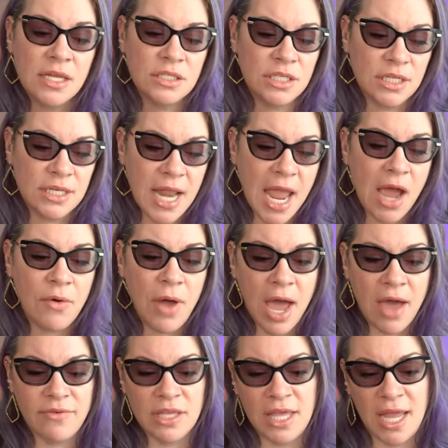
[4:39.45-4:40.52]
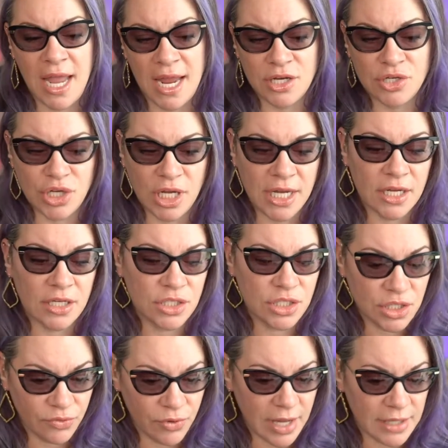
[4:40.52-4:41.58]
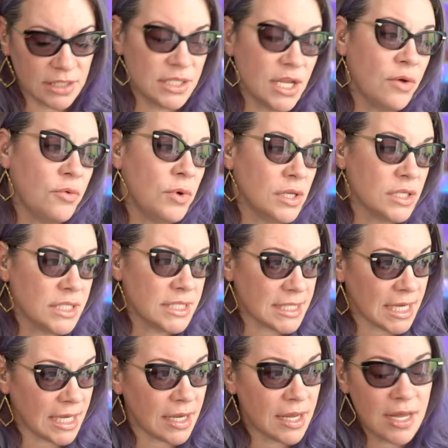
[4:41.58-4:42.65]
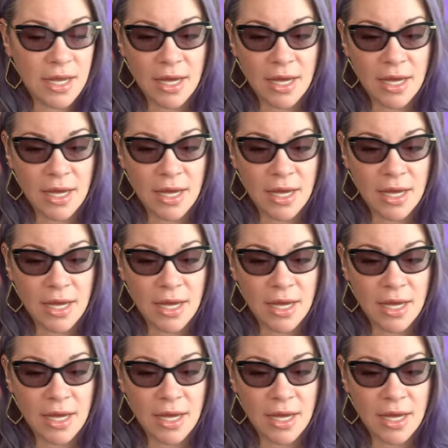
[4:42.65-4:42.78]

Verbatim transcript: to now having the AG do it. So we'll see.